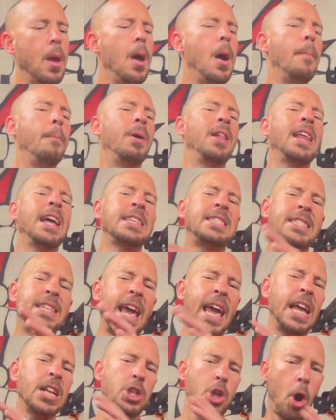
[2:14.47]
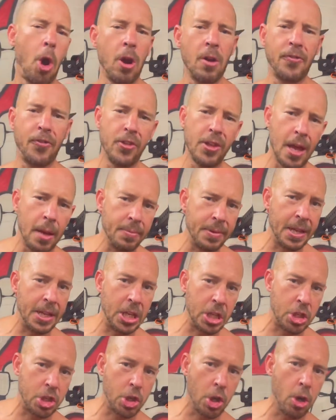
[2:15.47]
But let's say it's hard for them to
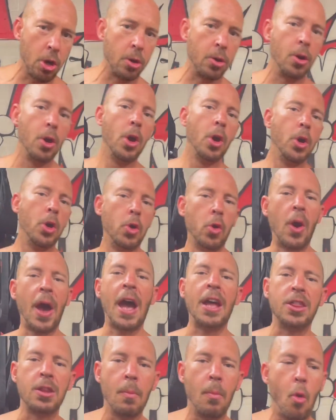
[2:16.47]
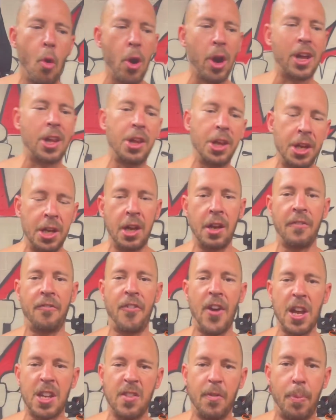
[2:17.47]
discern who had the more clean and
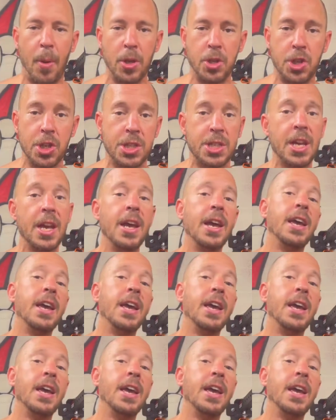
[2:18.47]
effective punches.